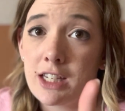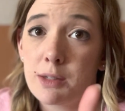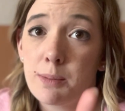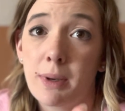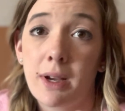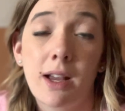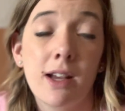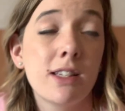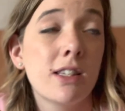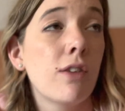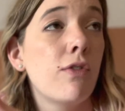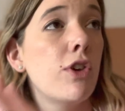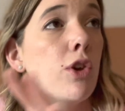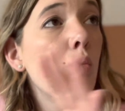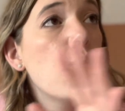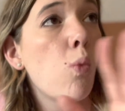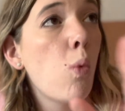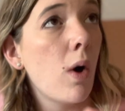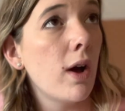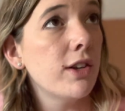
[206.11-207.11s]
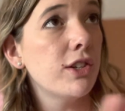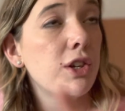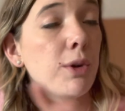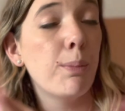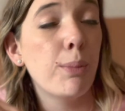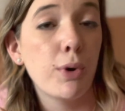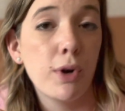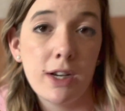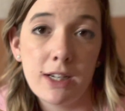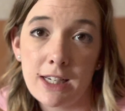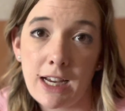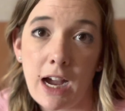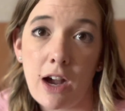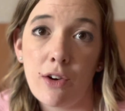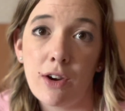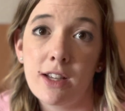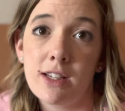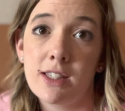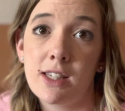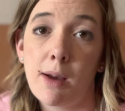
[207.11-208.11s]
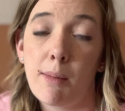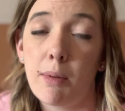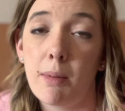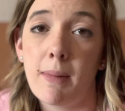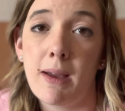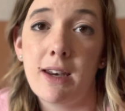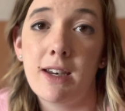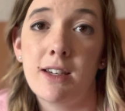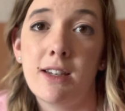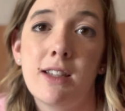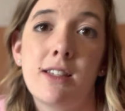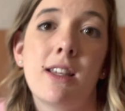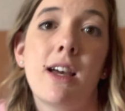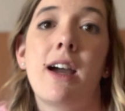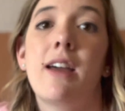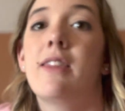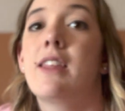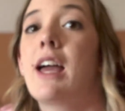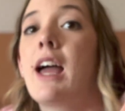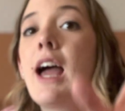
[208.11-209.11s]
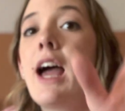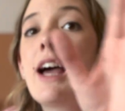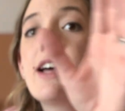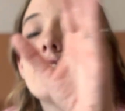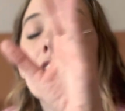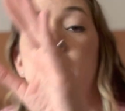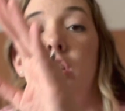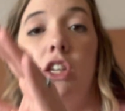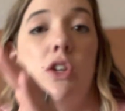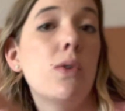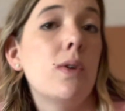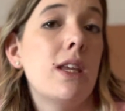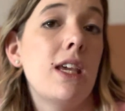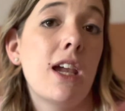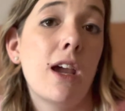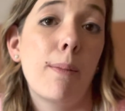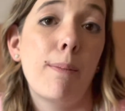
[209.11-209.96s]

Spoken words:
because if you want to print out a sublimated design that has a unique